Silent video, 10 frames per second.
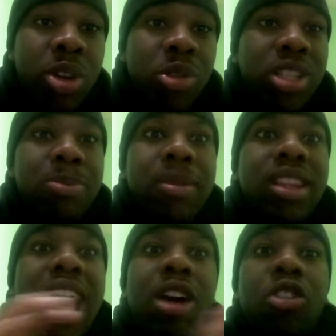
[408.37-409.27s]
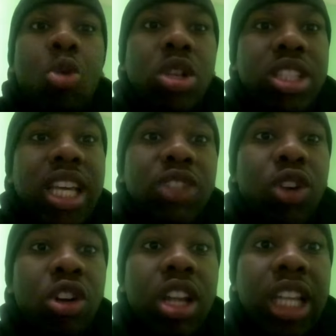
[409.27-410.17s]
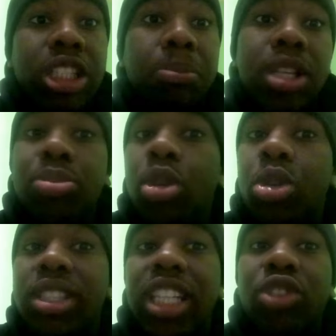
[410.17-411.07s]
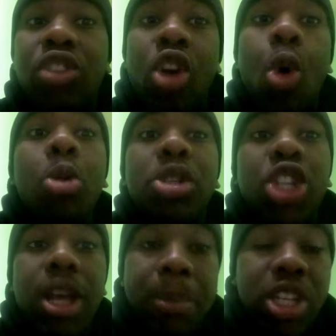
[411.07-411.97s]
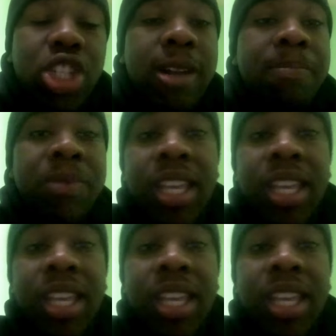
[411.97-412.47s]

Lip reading: Not what's next for Alexa Bliss, but what's next for the Raw Women's Championship,